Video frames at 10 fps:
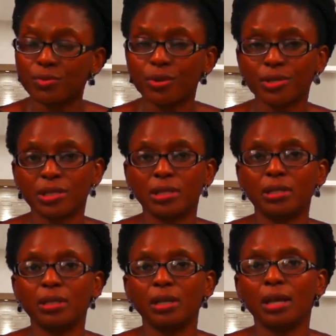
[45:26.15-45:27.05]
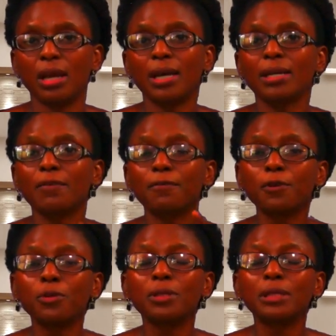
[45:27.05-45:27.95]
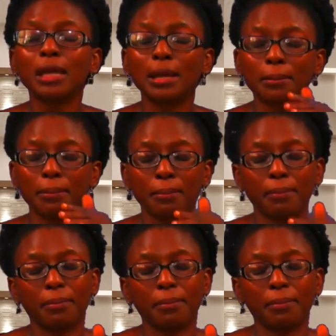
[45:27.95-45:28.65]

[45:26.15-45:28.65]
seriously and I followed them,